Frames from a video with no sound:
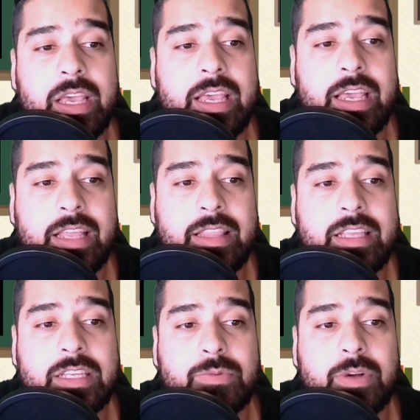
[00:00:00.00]
in
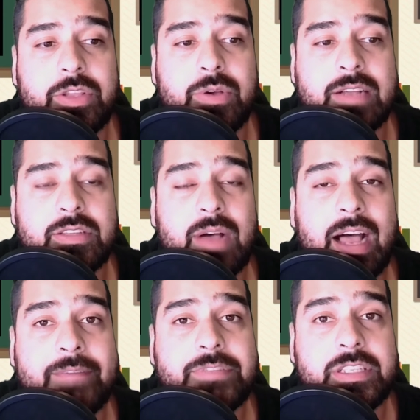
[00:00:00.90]
this one, you also
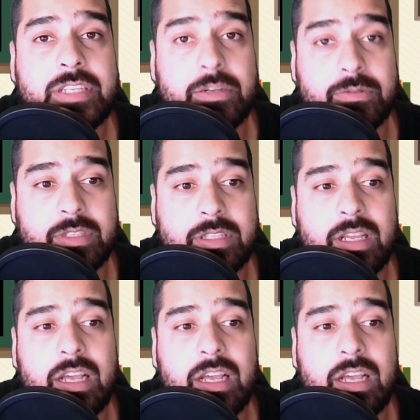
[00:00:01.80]
have stones.